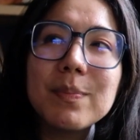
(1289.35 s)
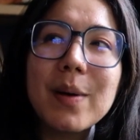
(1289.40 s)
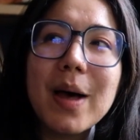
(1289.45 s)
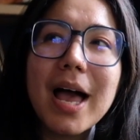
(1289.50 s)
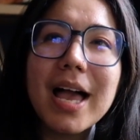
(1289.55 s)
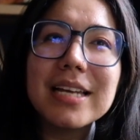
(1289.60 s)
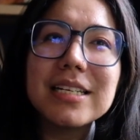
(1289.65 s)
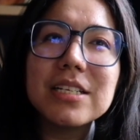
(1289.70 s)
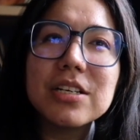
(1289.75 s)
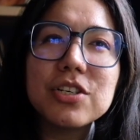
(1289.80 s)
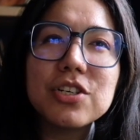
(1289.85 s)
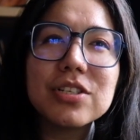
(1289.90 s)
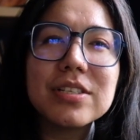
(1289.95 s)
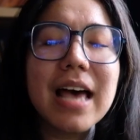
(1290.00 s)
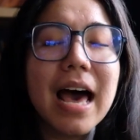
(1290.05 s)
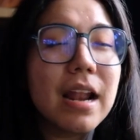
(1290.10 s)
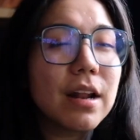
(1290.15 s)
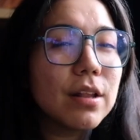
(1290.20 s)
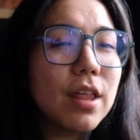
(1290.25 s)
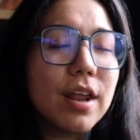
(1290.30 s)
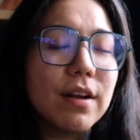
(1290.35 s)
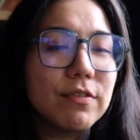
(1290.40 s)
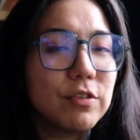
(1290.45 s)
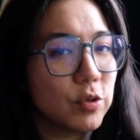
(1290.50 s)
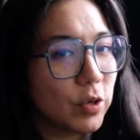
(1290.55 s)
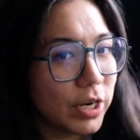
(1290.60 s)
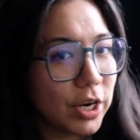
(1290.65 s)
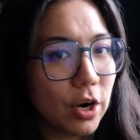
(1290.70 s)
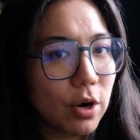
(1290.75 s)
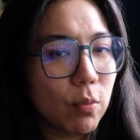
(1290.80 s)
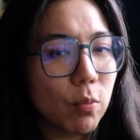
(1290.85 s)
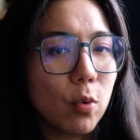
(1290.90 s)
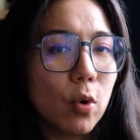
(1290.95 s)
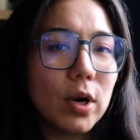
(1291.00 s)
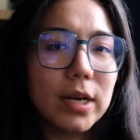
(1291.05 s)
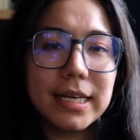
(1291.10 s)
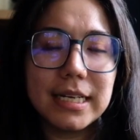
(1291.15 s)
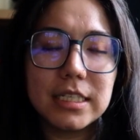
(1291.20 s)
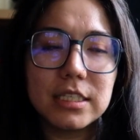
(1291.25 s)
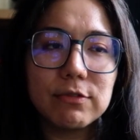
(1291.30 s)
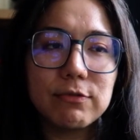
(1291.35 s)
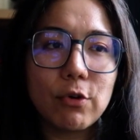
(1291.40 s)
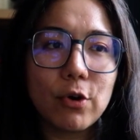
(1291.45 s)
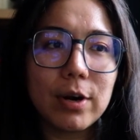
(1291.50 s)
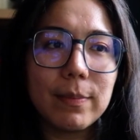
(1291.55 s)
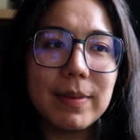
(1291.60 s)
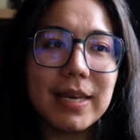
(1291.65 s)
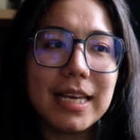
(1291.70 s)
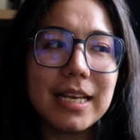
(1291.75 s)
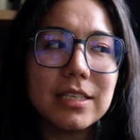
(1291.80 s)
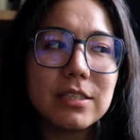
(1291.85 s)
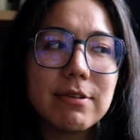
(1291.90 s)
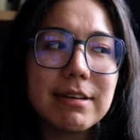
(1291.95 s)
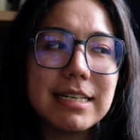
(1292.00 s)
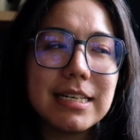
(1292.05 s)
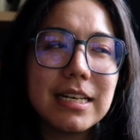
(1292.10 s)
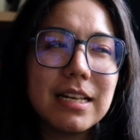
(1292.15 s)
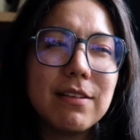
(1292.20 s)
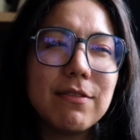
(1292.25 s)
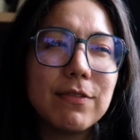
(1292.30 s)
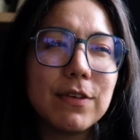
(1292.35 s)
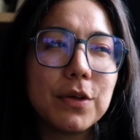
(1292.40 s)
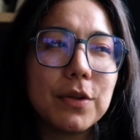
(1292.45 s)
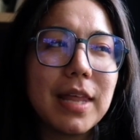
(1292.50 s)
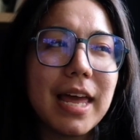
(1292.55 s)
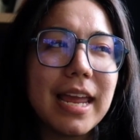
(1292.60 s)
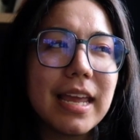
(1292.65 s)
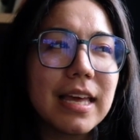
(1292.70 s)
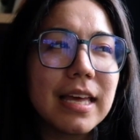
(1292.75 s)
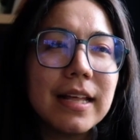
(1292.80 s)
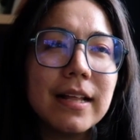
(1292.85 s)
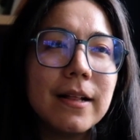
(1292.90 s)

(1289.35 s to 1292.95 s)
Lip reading: but just had a lot of trigger warnings for me, so I didn't feel like